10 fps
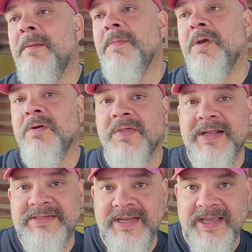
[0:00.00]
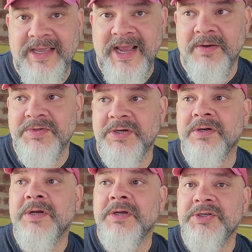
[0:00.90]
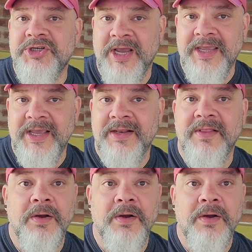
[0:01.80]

You go to that ticket counter, check in.